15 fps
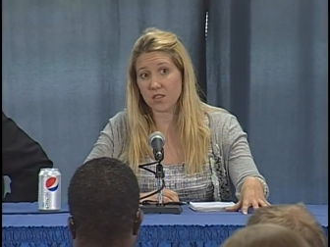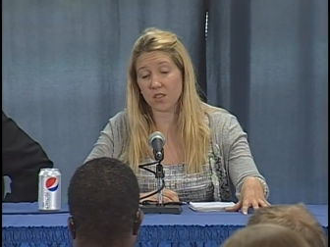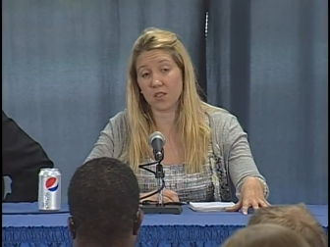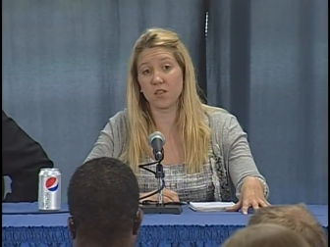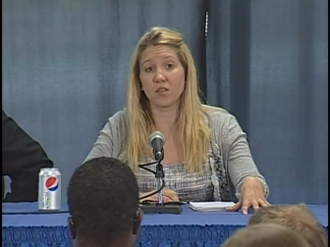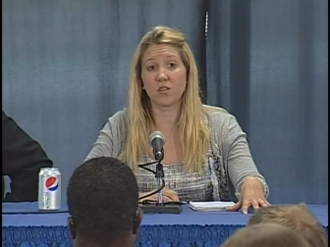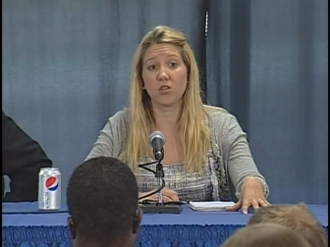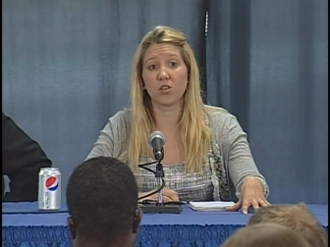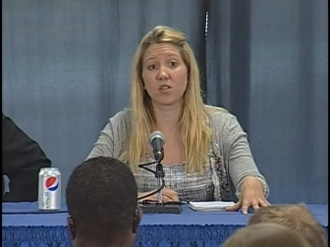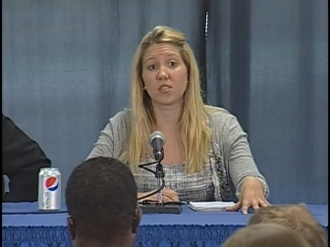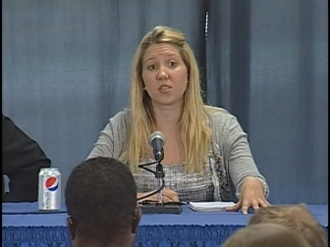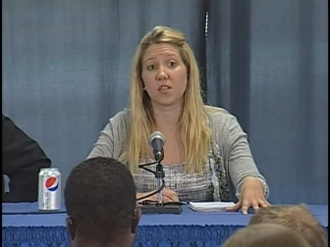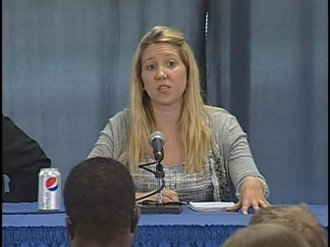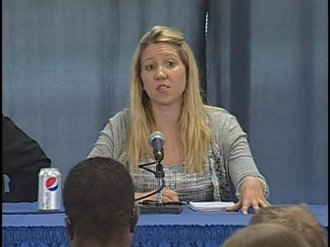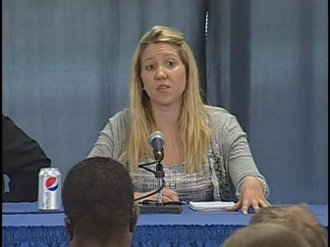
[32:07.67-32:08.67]
it looks
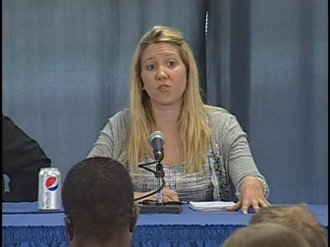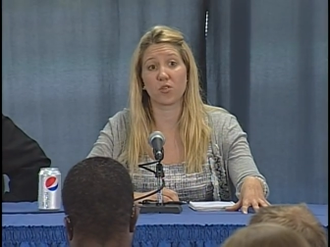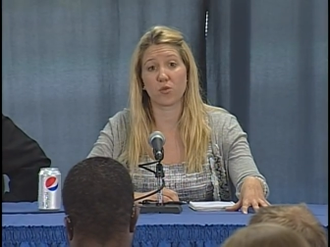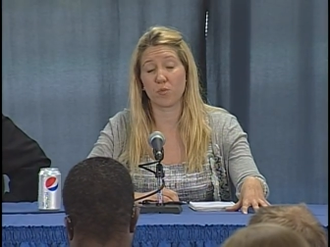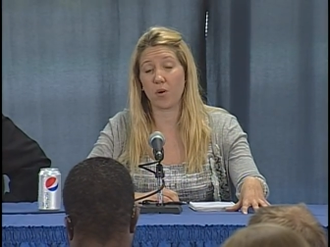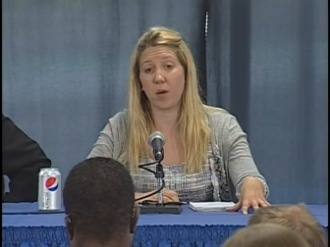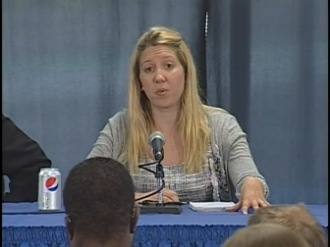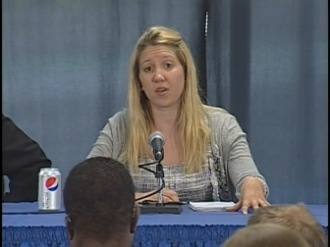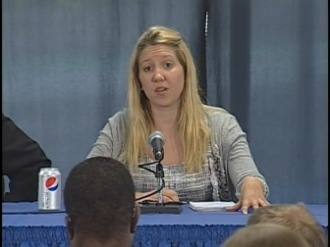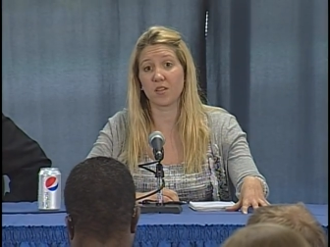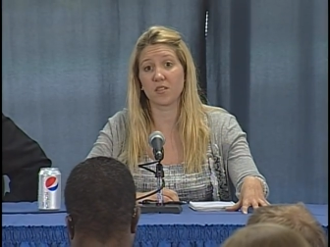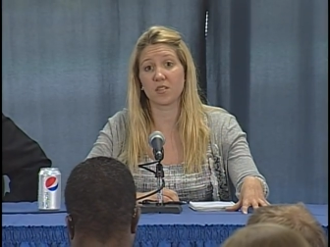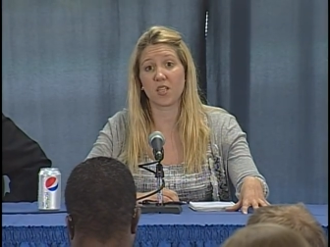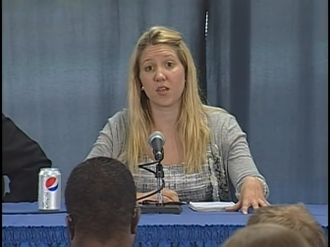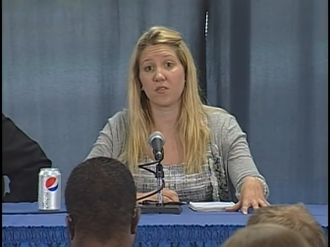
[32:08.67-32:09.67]
as if the
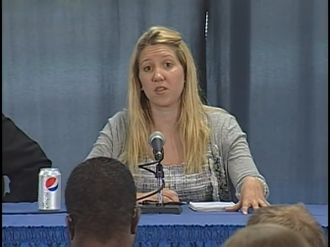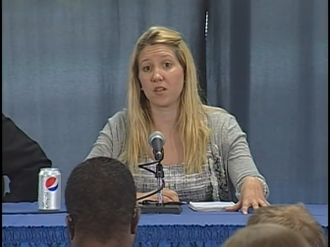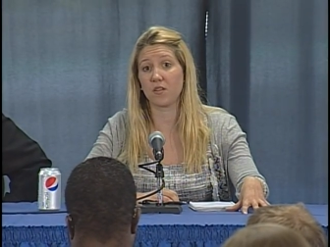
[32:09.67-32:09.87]
Republicans have the